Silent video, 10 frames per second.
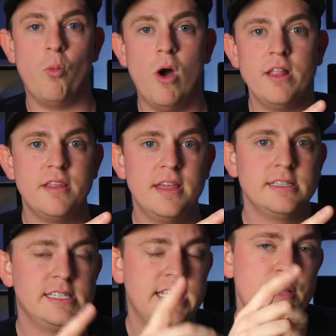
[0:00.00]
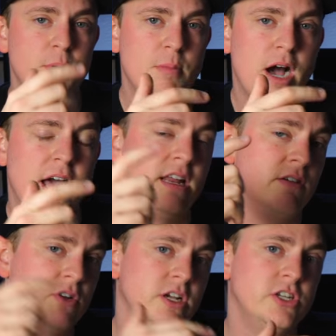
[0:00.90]
One thing to keep in mind
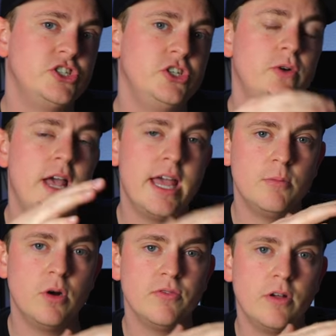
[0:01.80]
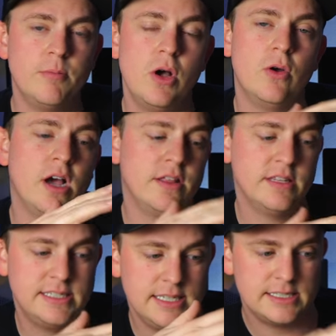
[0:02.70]
if you're gonna shoot anamorphic mode on
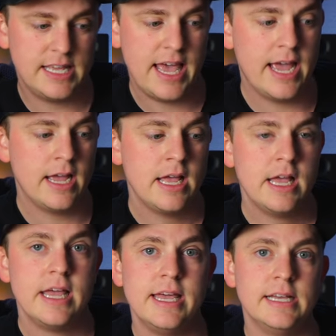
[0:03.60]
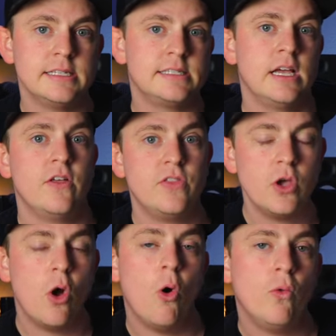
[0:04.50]
the 6K is
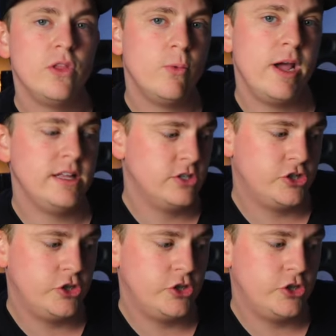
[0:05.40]
the only way to